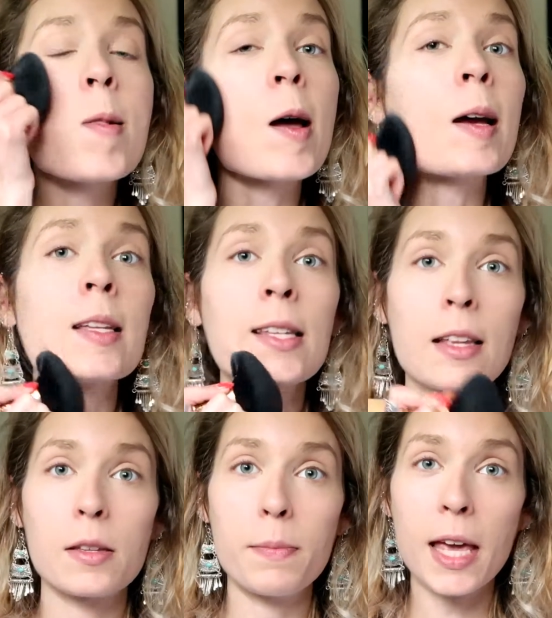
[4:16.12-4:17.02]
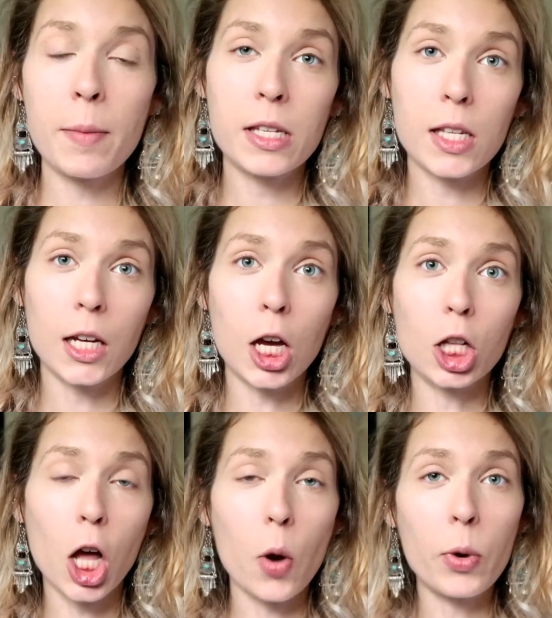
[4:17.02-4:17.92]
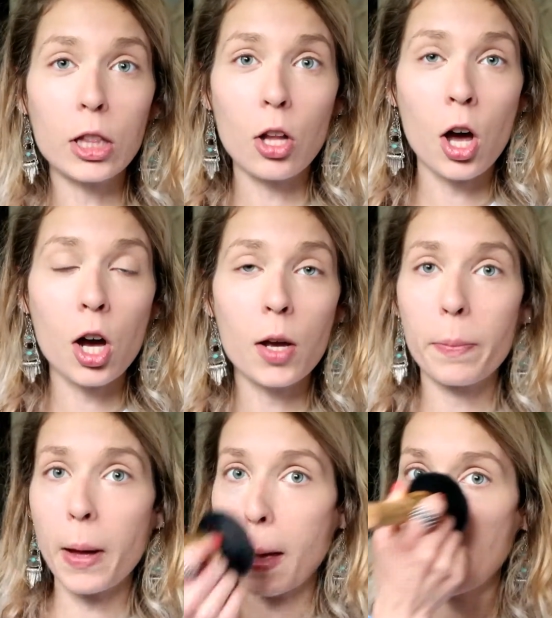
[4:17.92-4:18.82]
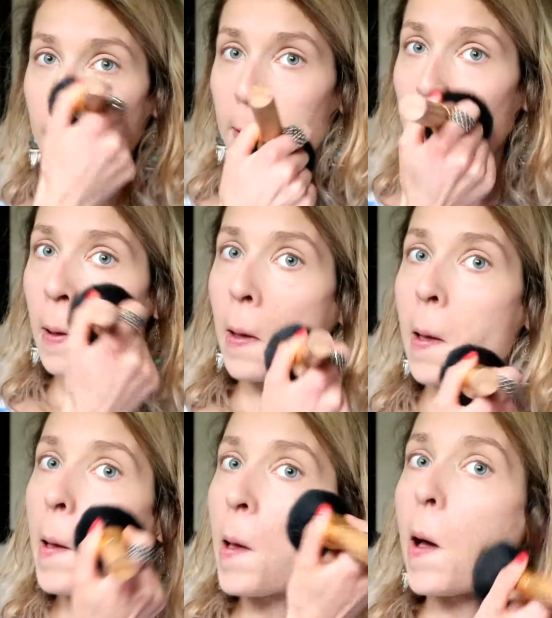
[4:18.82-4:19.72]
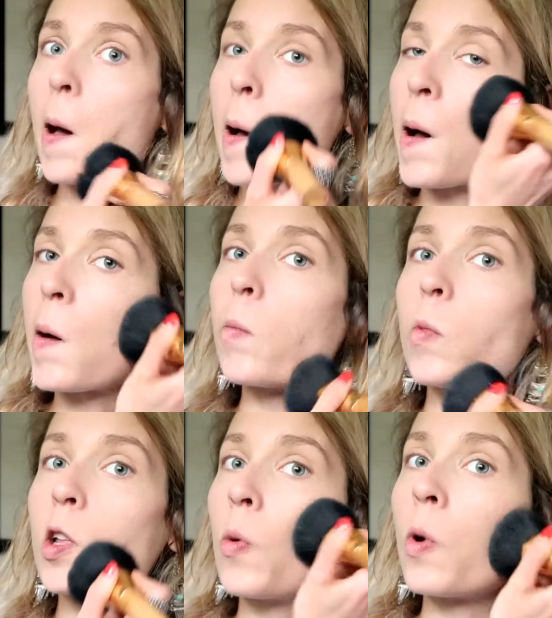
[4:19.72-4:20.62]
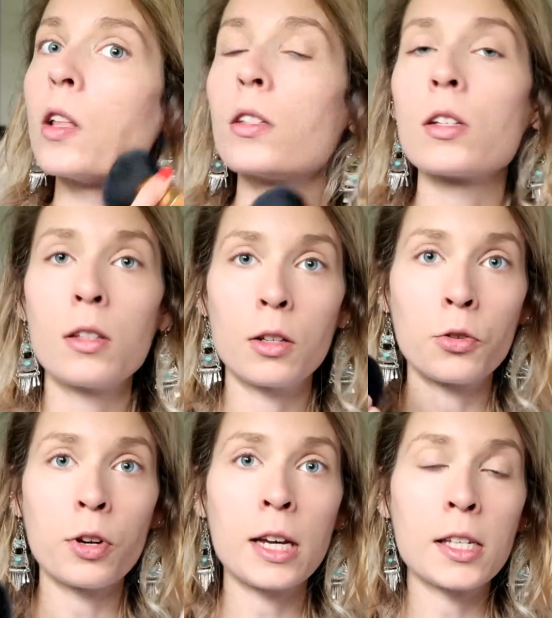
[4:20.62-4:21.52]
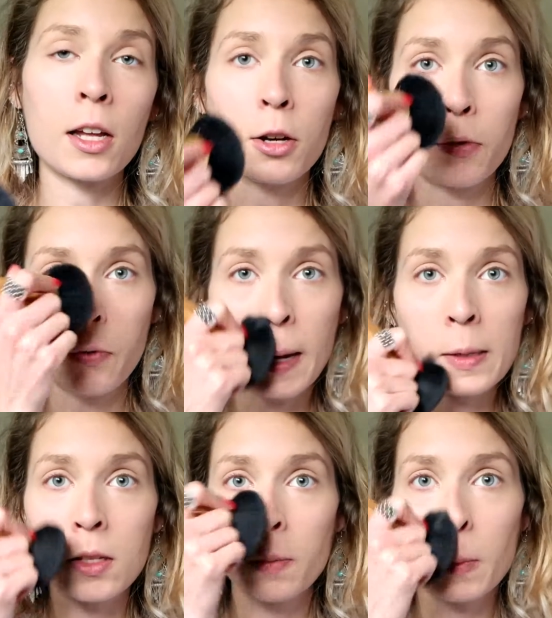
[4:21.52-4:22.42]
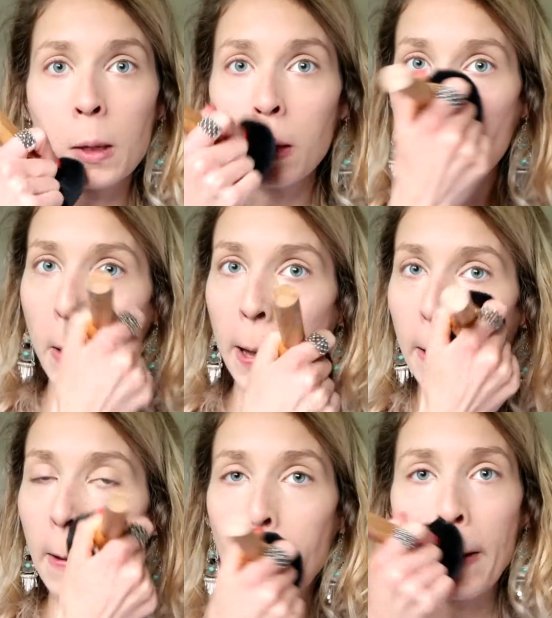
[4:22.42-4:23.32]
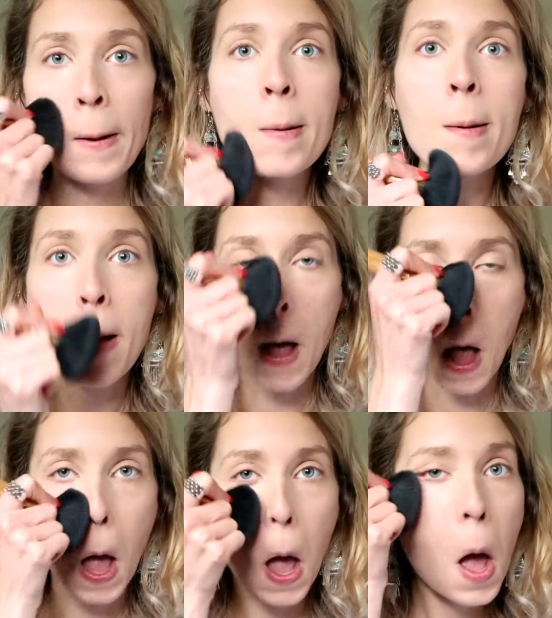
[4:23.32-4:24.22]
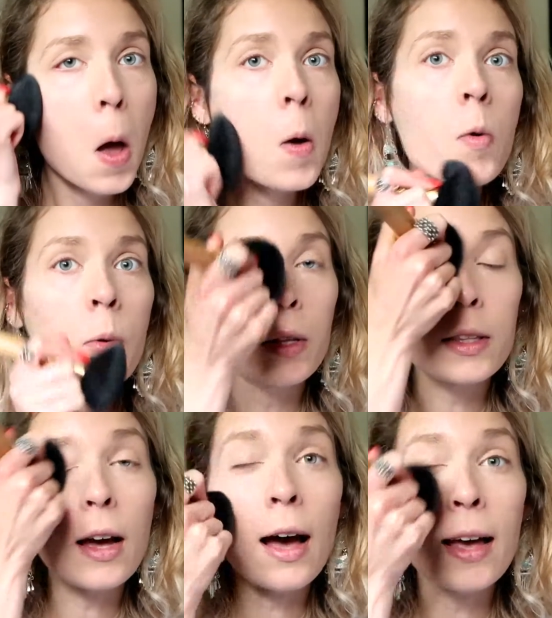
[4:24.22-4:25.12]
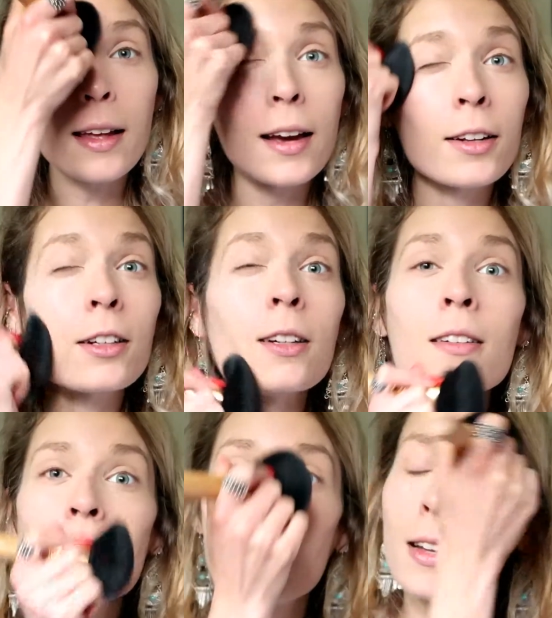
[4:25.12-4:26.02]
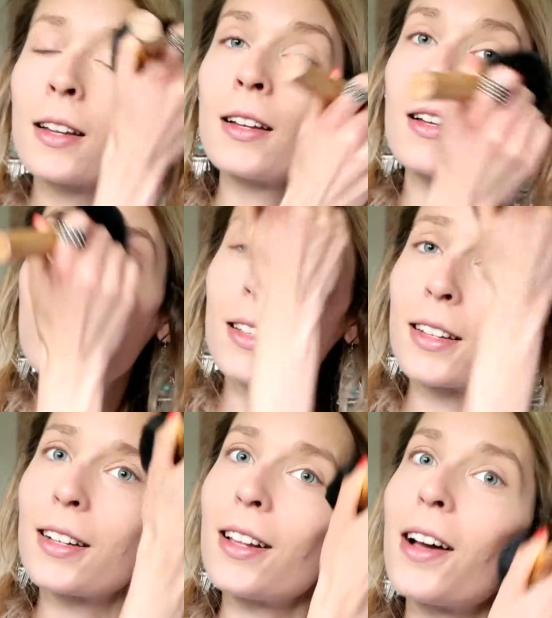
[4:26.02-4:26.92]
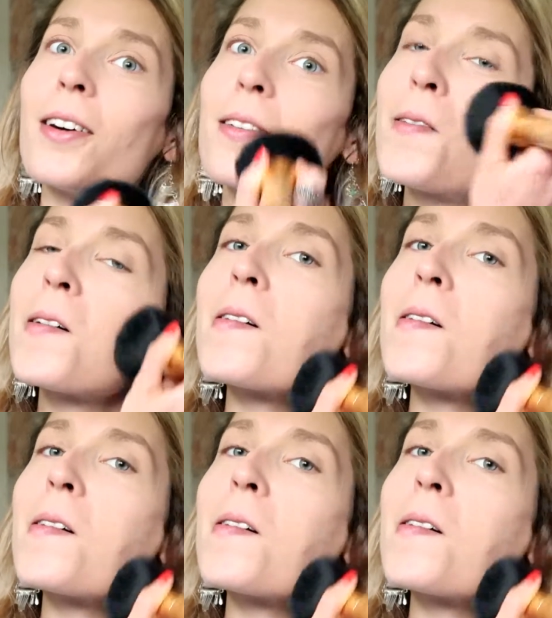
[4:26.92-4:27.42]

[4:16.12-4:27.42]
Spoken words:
Like I said, this makeup is like a glowy look, but we don't want the grease on our face to be glowing. We want the highlighter to glow.